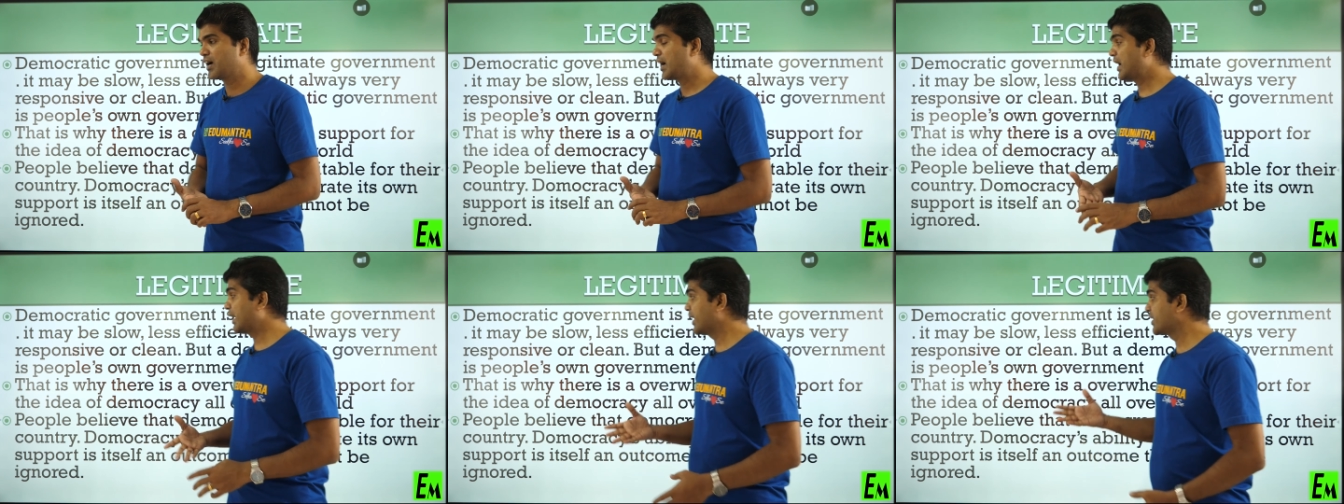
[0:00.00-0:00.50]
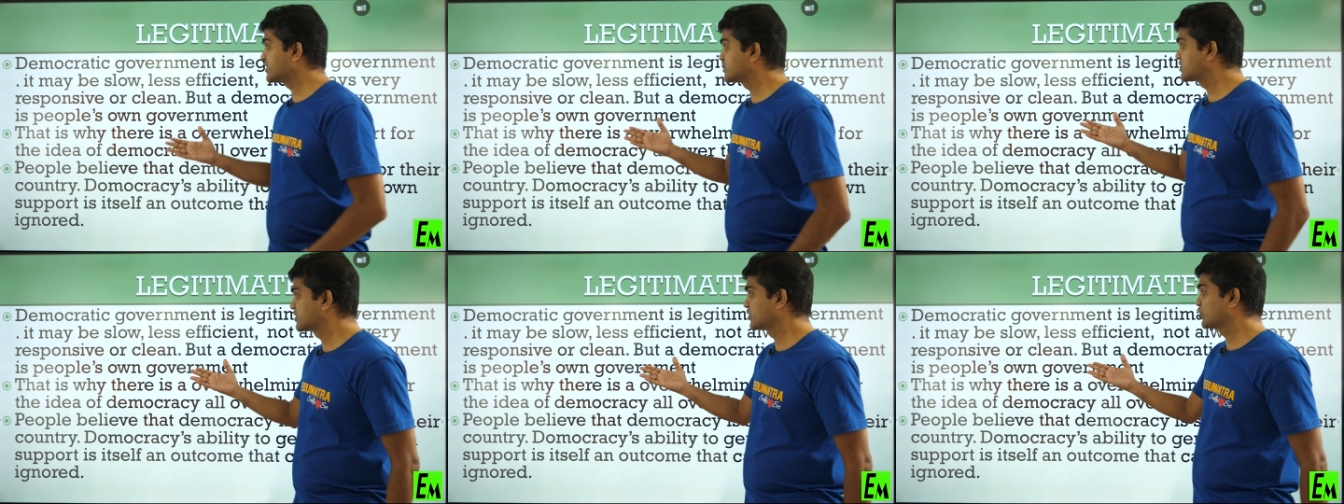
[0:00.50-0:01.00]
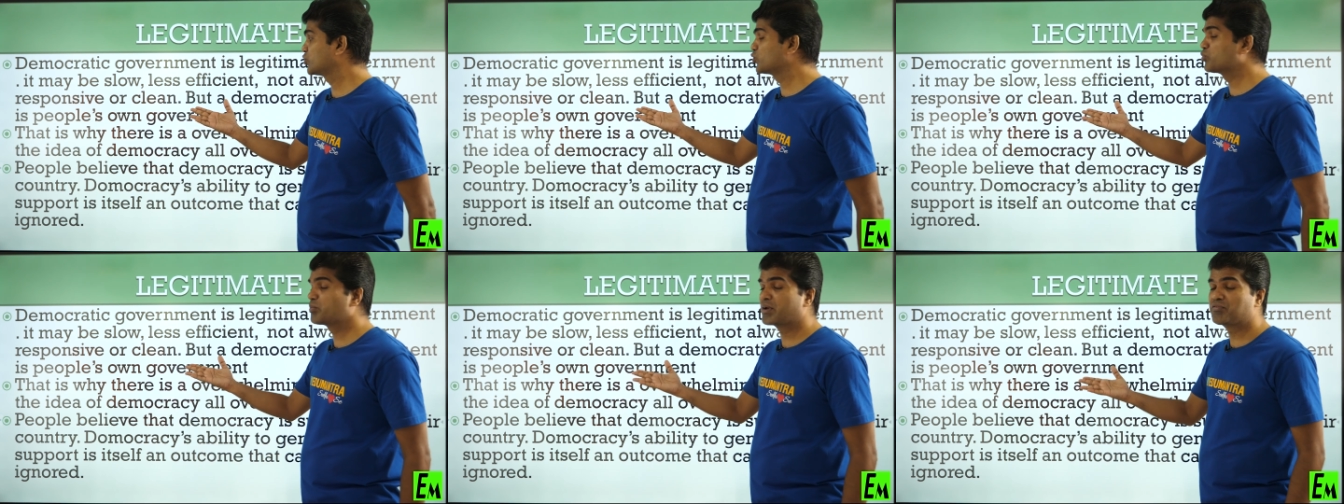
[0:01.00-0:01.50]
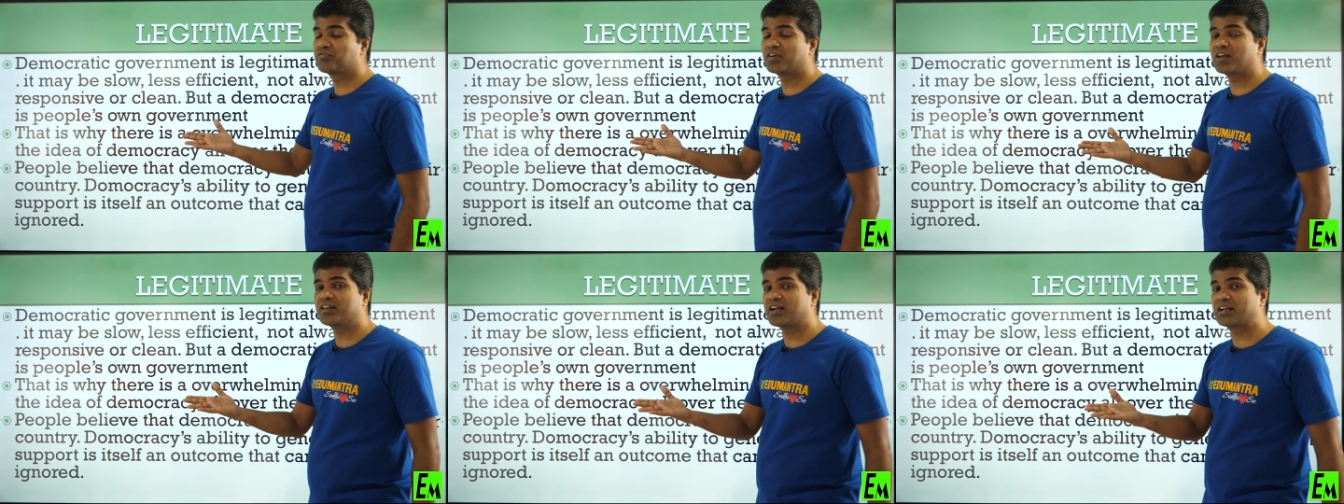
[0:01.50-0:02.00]
and you may
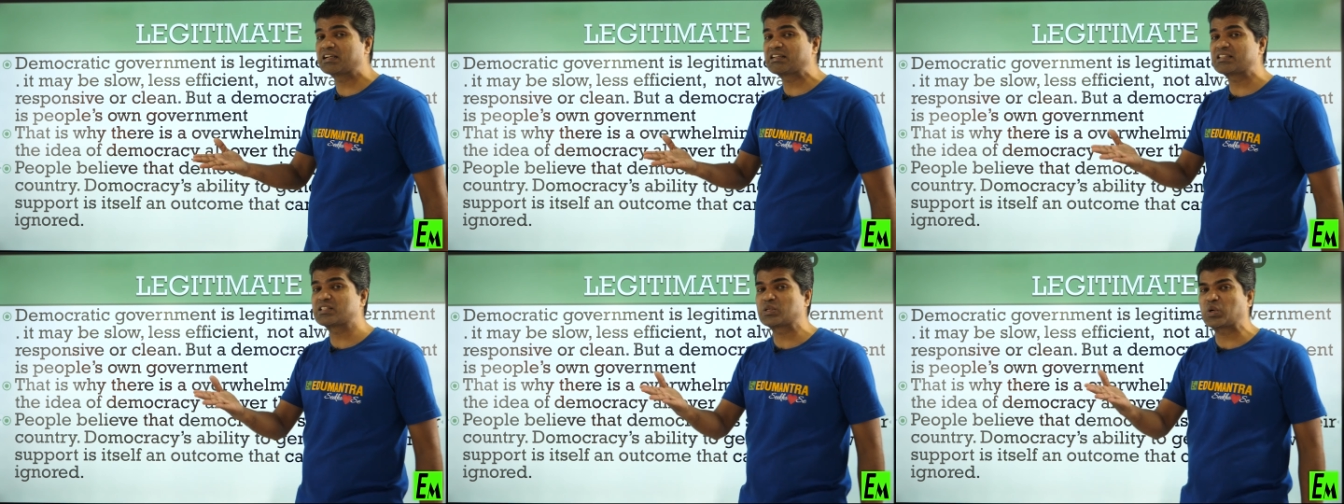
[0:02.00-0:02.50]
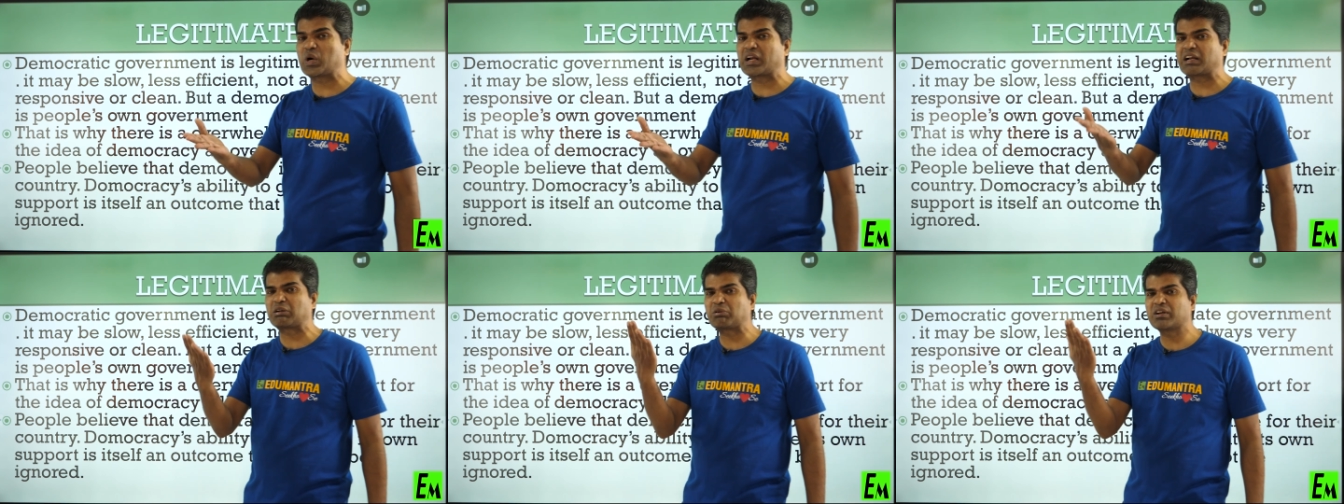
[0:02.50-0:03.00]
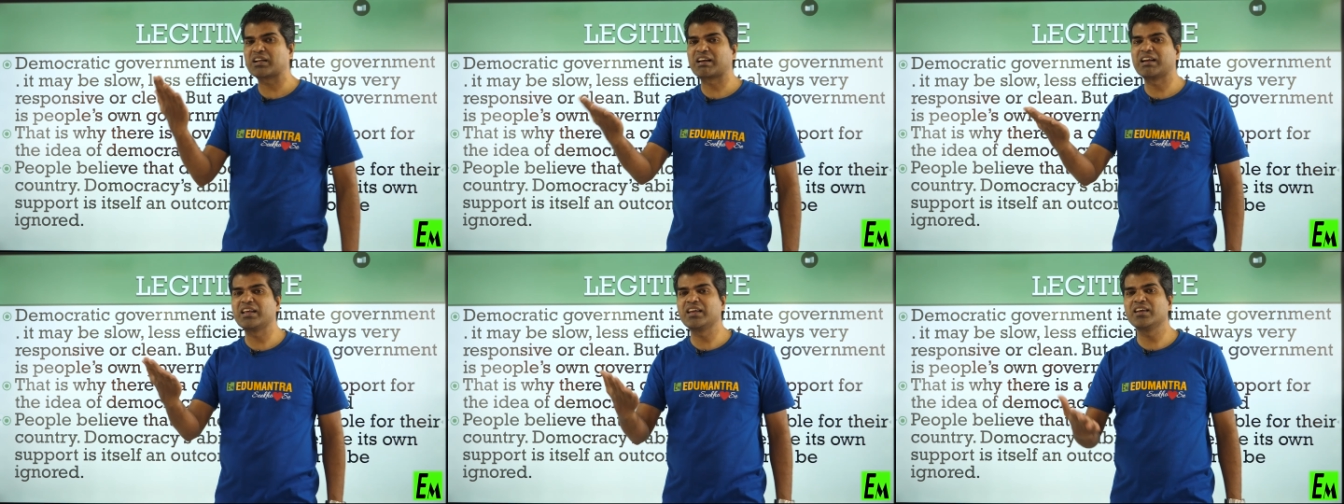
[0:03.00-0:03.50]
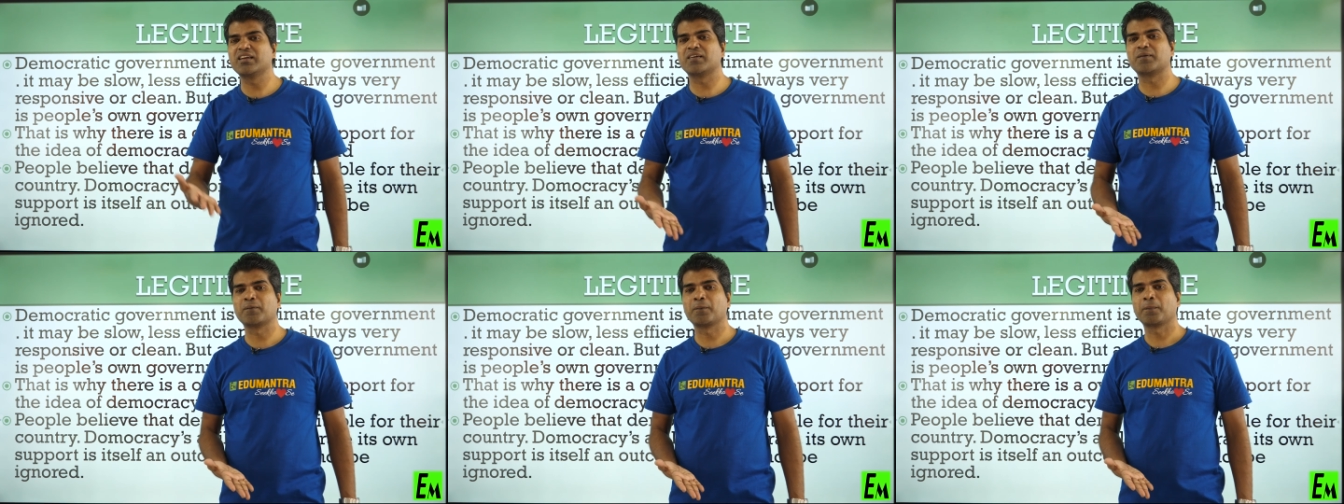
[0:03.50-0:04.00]
feel that it is not at all clean.